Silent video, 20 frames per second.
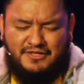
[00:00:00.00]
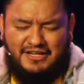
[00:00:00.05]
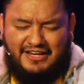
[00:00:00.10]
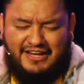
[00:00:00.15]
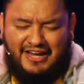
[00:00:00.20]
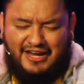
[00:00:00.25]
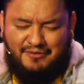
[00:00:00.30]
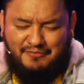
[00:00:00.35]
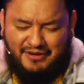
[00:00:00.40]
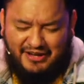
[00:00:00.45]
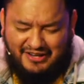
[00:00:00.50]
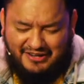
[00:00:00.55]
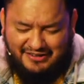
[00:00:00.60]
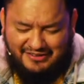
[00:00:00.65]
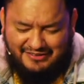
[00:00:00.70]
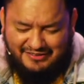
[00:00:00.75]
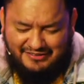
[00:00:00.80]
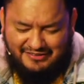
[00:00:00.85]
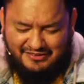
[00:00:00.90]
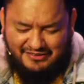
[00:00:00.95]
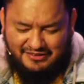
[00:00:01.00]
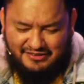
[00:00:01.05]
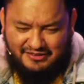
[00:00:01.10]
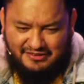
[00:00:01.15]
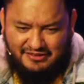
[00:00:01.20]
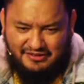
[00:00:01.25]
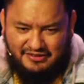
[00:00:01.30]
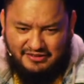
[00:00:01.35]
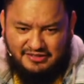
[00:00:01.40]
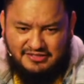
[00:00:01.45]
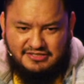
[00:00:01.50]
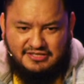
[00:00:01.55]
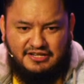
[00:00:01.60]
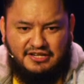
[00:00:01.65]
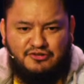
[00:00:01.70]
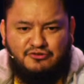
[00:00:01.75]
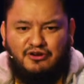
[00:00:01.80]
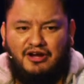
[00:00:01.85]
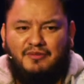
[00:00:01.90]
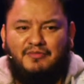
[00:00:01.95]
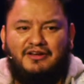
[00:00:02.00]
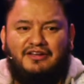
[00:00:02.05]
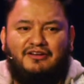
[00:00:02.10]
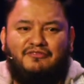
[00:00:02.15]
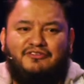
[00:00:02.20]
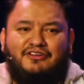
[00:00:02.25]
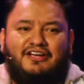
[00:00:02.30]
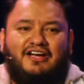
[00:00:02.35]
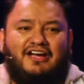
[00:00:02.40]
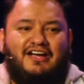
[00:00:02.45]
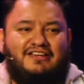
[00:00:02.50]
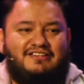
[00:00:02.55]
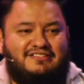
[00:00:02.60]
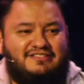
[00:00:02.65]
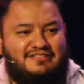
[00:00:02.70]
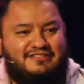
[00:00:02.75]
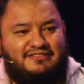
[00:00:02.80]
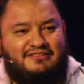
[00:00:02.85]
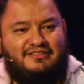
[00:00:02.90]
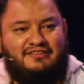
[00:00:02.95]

Amen. City Tribe, I love you guys.